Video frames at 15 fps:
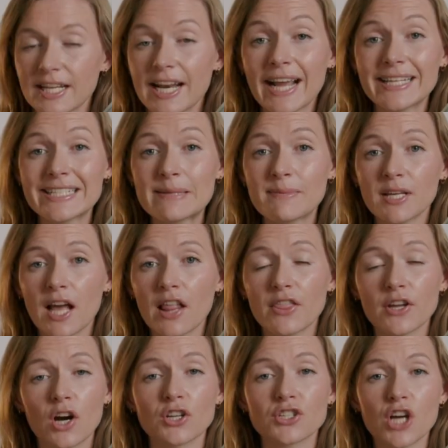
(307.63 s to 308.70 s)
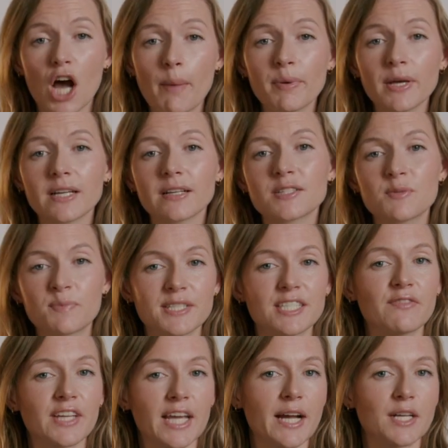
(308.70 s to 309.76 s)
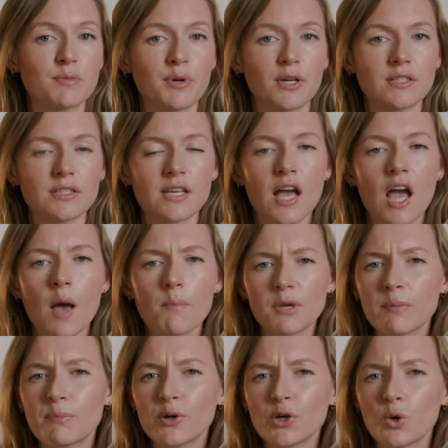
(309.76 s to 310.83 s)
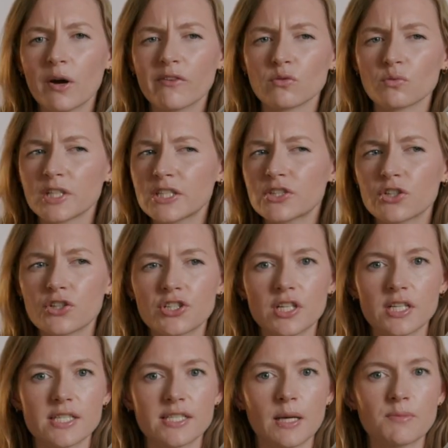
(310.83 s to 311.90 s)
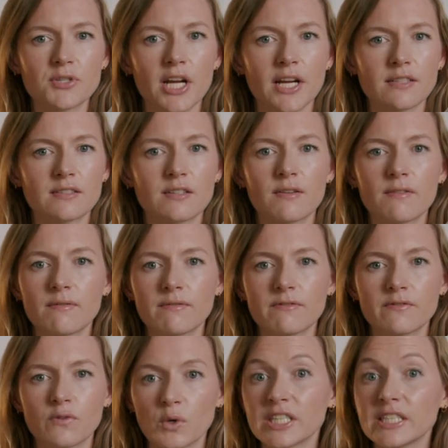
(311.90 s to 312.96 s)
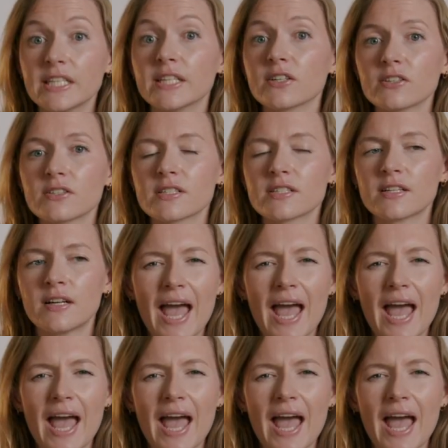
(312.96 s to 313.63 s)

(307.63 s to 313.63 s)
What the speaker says: In academia, there are topic-specific experts, people who have researched a subject for years.